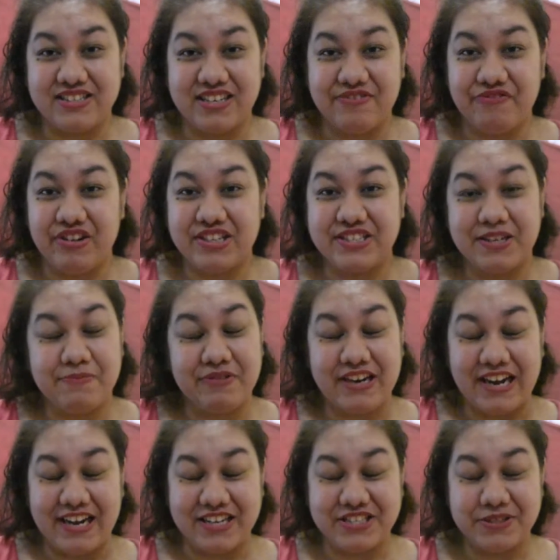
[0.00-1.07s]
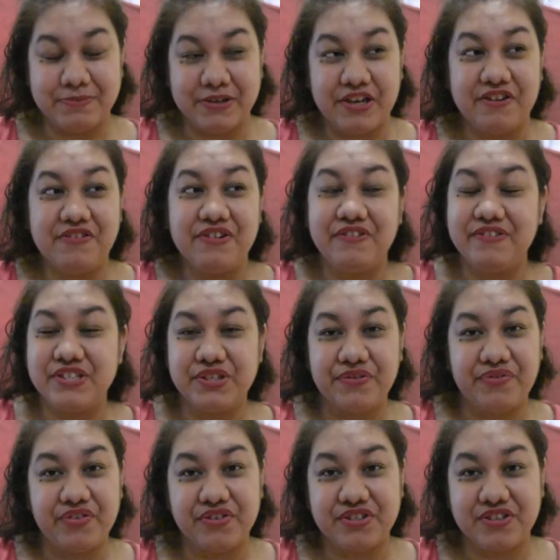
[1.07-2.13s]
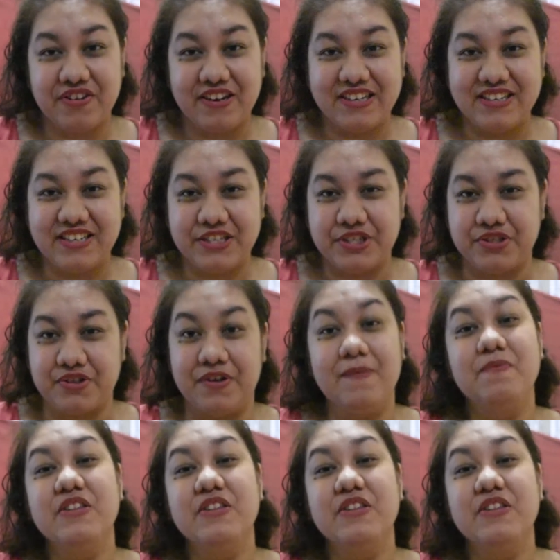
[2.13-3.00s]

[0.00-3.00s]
And when someone asks me, oh, who was your first grade teacher?